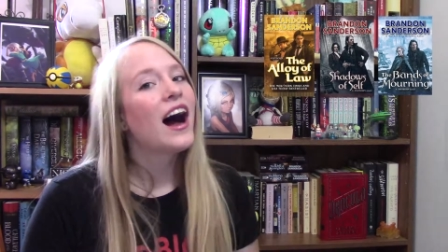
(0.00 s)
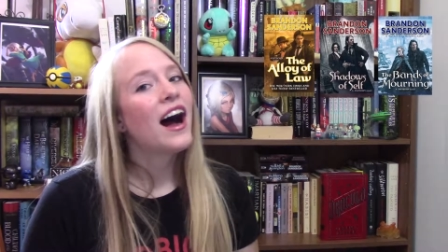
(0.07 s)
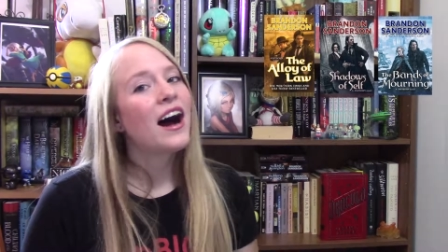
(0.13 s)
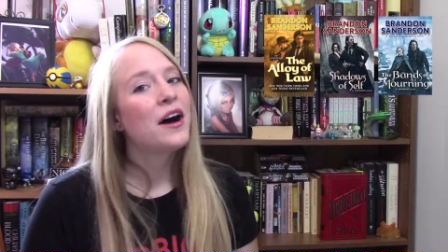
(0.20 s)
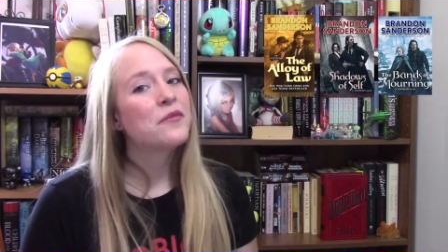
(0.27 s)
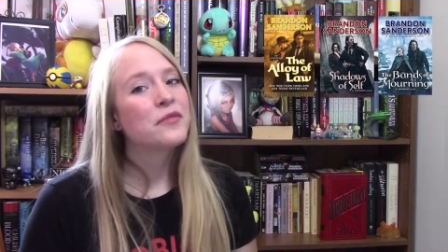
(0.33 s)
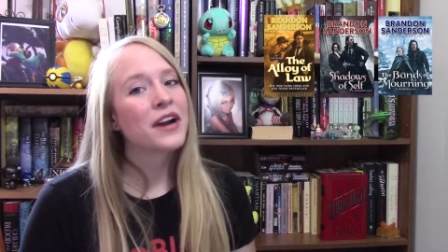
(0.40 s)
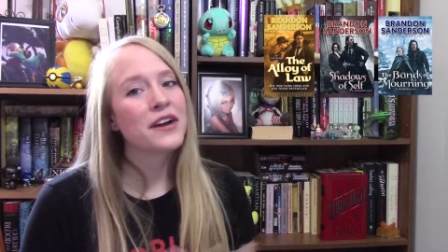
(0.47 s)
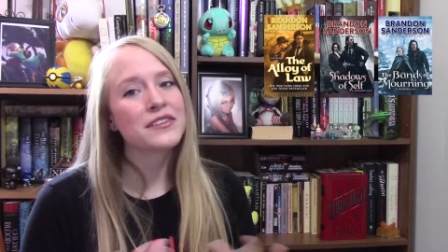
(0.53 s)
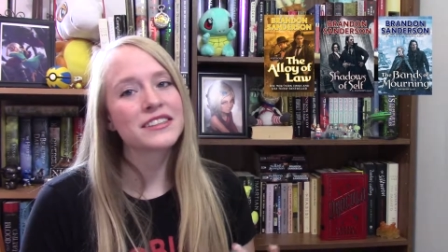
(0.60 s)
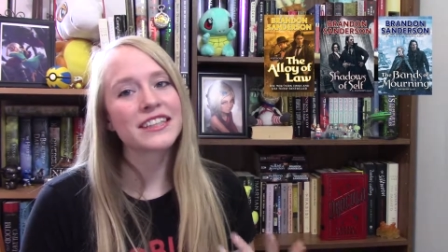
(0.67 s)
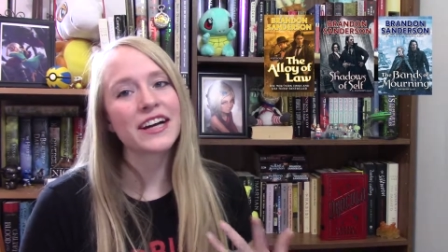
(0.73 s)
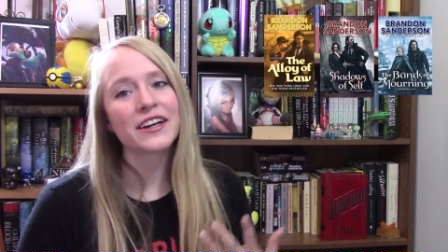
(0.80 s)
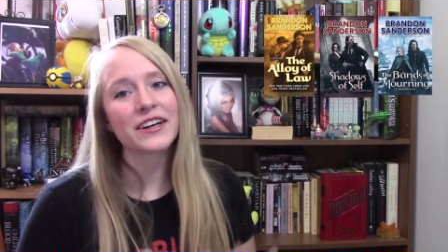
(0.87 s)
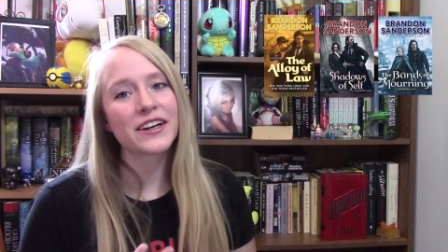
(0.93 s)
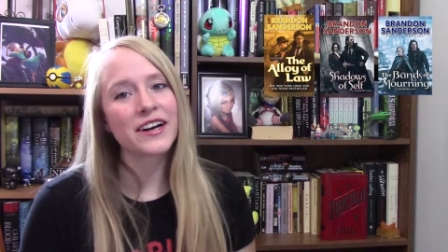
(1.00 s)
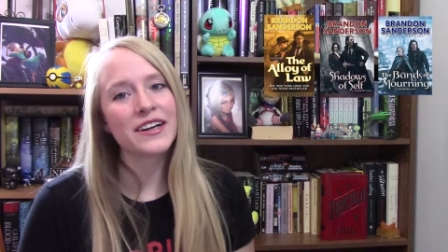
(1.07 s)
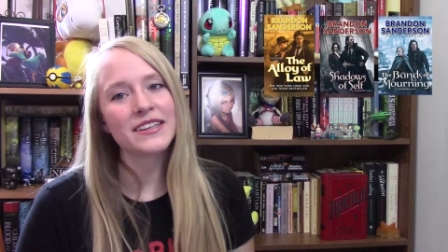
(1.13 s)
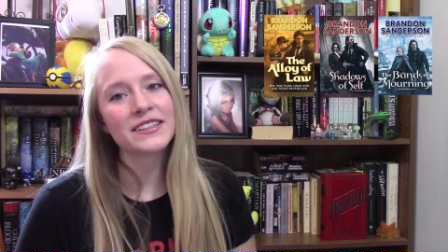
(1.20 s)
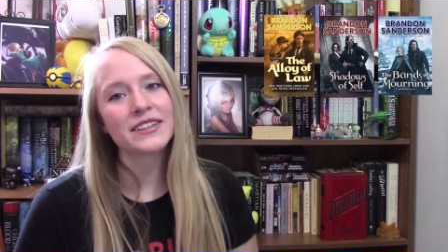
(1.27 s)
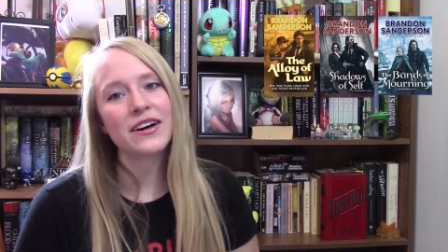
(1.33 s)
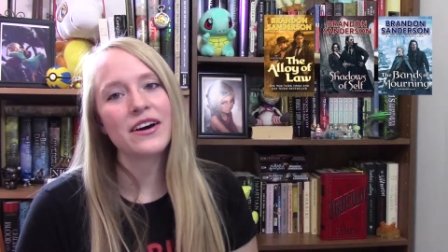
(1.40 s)
Um, when I was younger, I
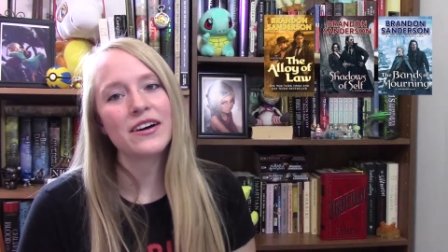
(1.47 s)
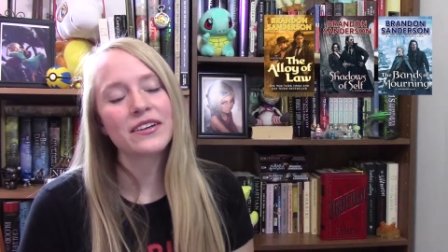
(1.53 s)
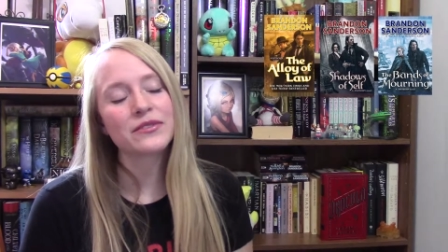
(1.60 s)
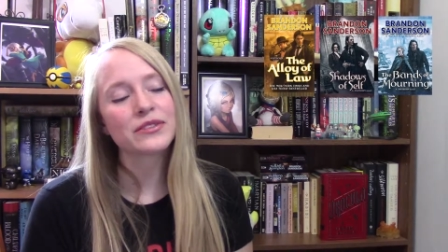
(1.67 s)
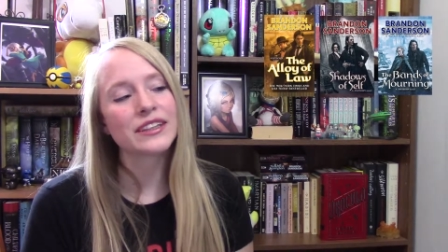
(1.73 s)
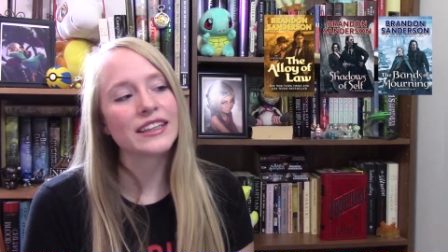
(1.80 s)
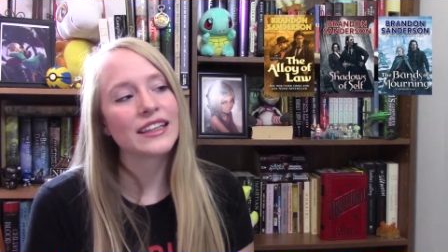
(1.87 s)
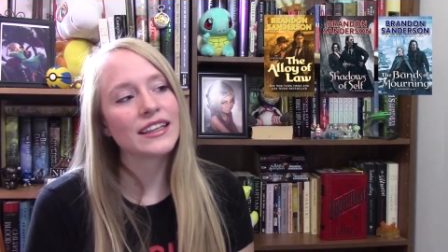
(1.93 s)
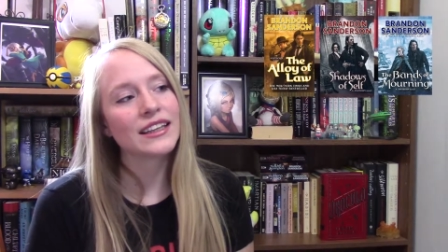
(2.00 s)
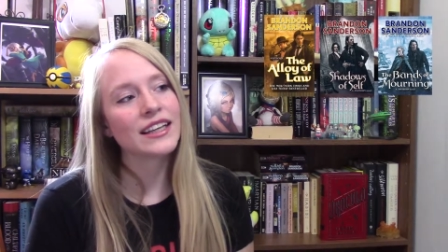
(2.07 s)
also really